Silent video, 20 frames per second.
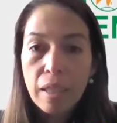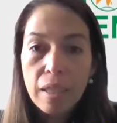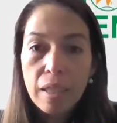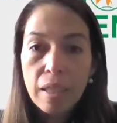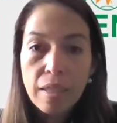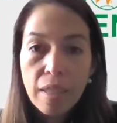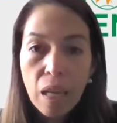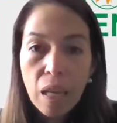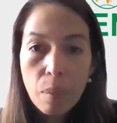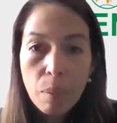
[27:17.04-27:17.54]
it
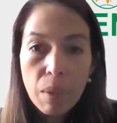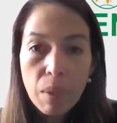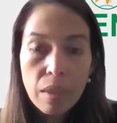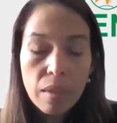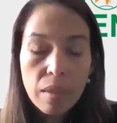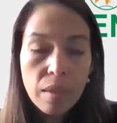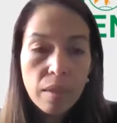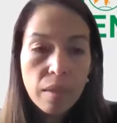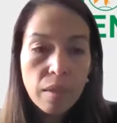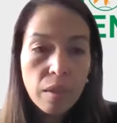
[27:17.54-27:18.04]

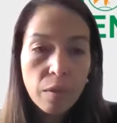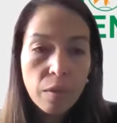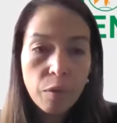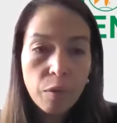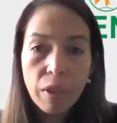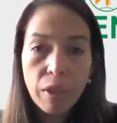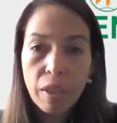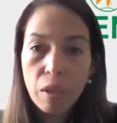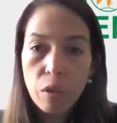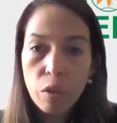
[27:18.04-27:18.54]
examines
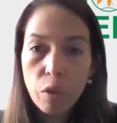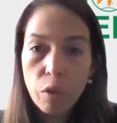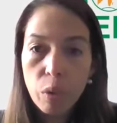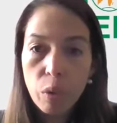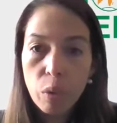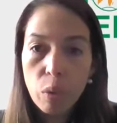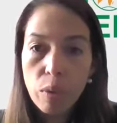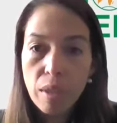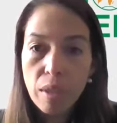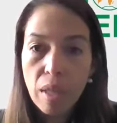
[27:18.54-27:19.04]
different
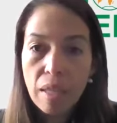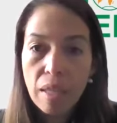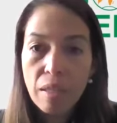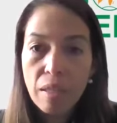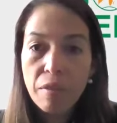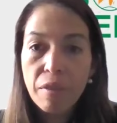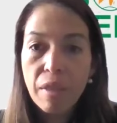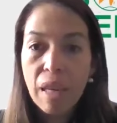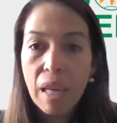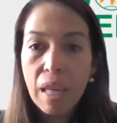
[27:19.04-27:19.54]
issues,
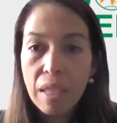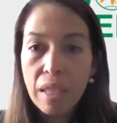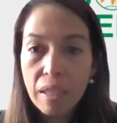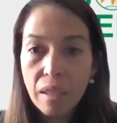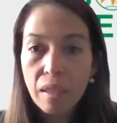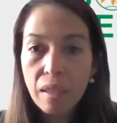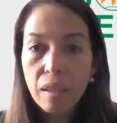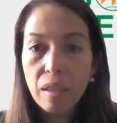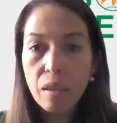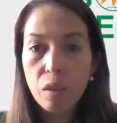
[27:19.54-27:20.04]
and if
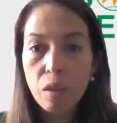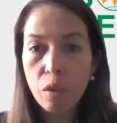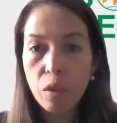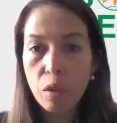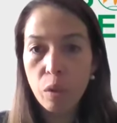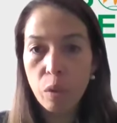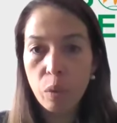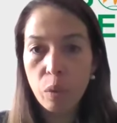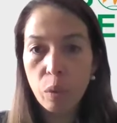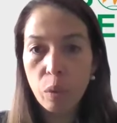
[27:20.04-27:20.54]
any
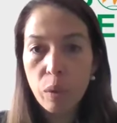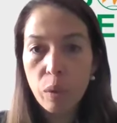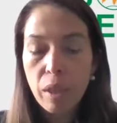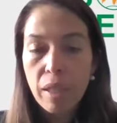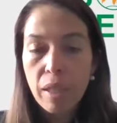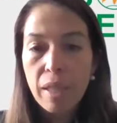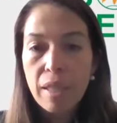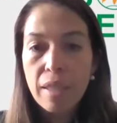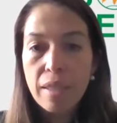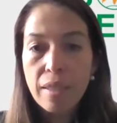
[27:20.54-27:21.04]
issue
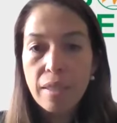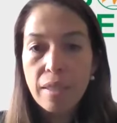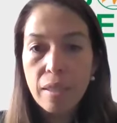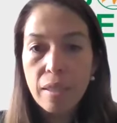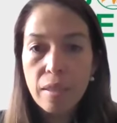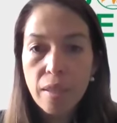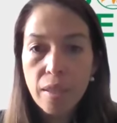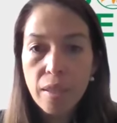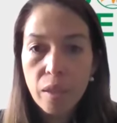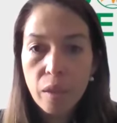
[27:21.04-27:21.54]
is
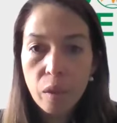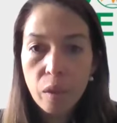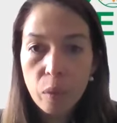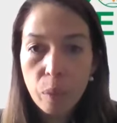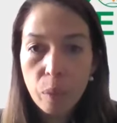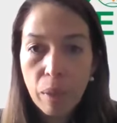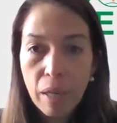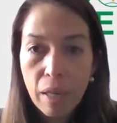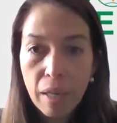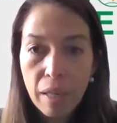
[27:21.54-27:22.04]

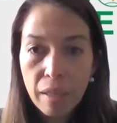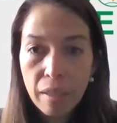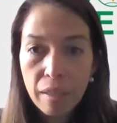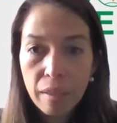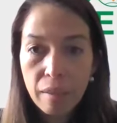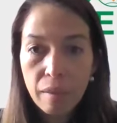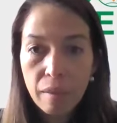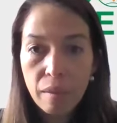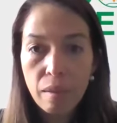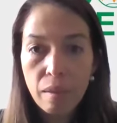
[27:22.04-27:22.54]
considered
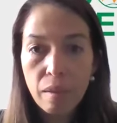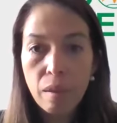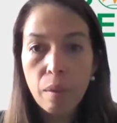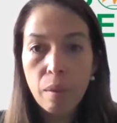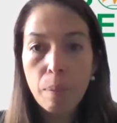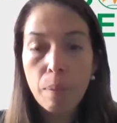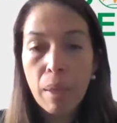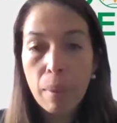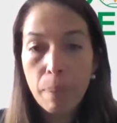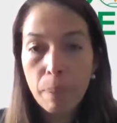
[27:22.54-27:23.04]
by
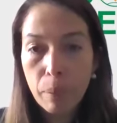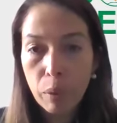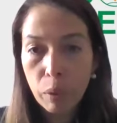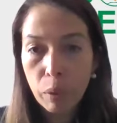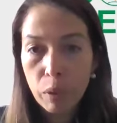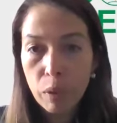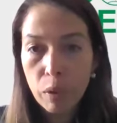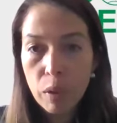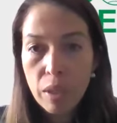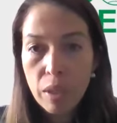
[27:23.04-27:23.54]
the
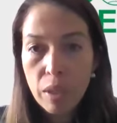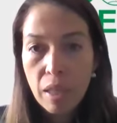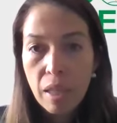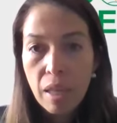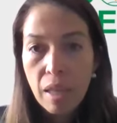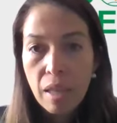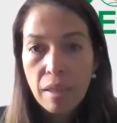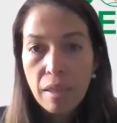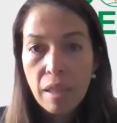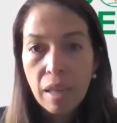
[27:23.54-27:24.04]
members
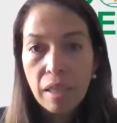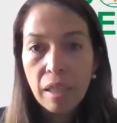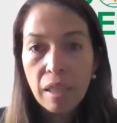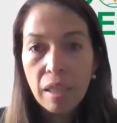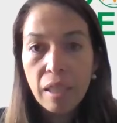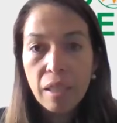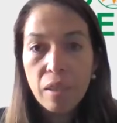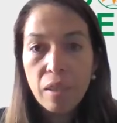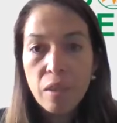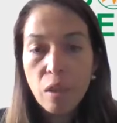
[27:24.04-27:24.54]
that
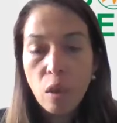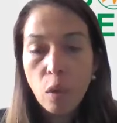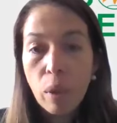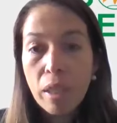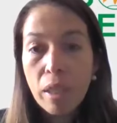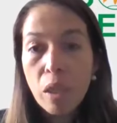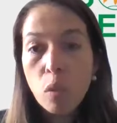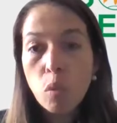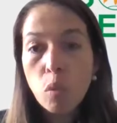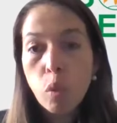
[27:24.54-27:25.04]
it is
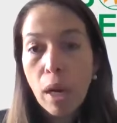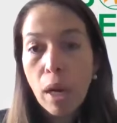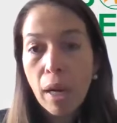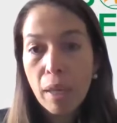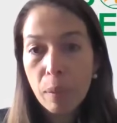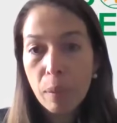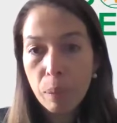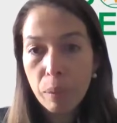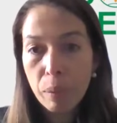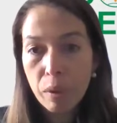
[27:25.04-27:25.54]
already
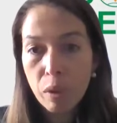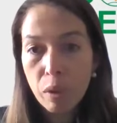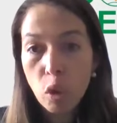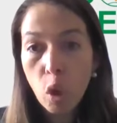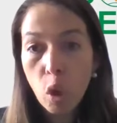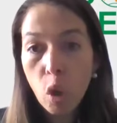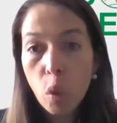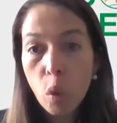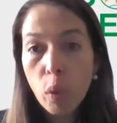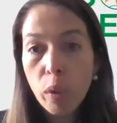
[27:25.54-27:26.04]
ripe
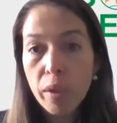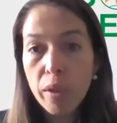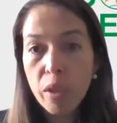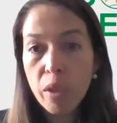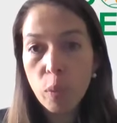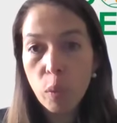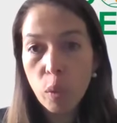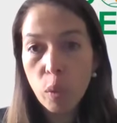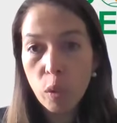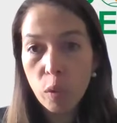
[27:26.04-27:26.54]

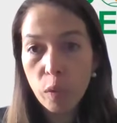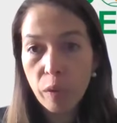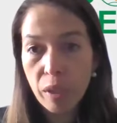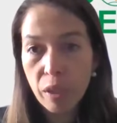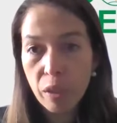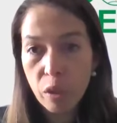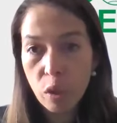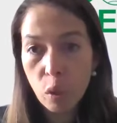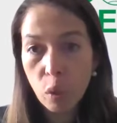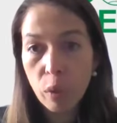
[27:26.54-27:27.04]
towards
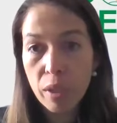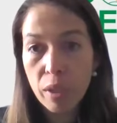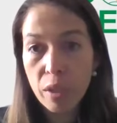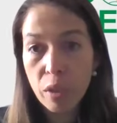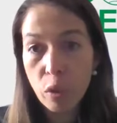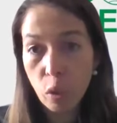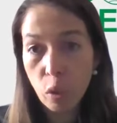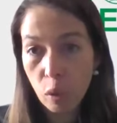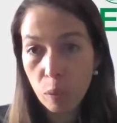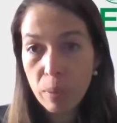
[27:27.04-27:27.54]
moving
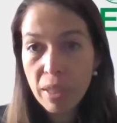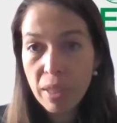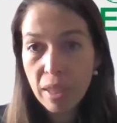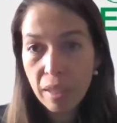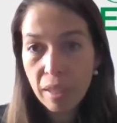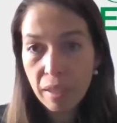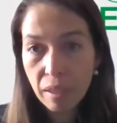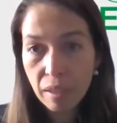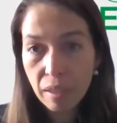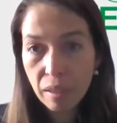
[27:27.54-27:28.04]
towards norm
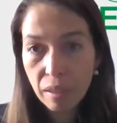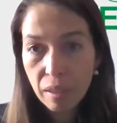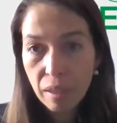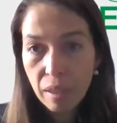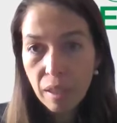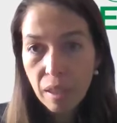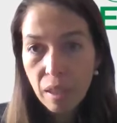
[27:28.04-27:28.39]
setting,